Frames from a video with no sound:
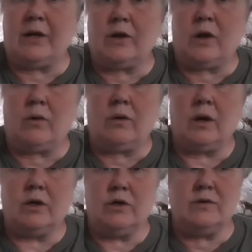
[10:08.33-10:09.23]
know
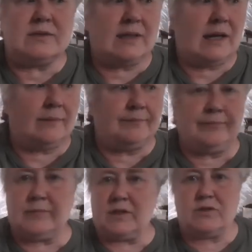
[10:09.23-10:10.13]
you sent
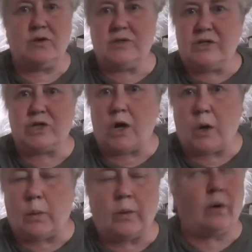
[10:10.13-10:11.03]
Susie
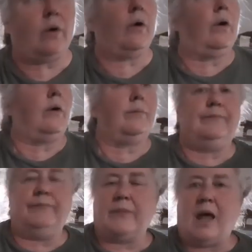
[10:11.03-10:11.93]
Joe or
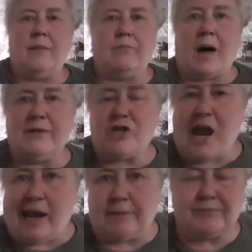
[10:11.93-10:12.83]
Bobby
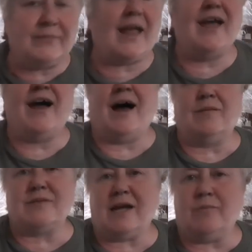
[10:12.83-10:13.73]
Jane.
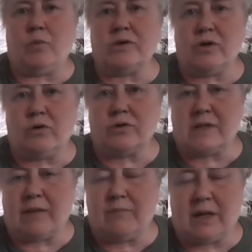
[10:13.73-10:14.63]
I'm saying boys and girls
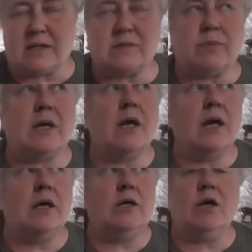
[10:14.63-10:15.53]
name next, but
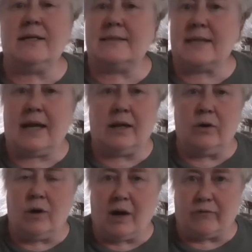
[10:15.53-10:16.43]
you can say
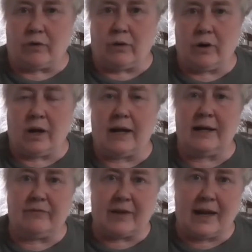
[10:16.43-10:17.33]
whoever. And
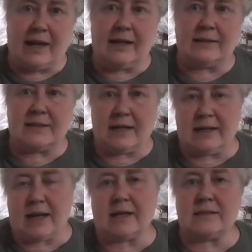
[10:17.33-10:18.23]
if they said
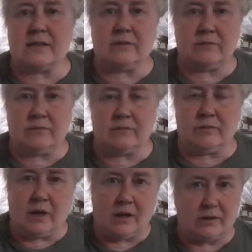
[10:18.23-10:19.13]
yes,
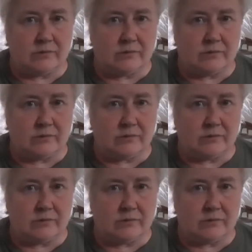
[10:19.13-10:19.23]
uh,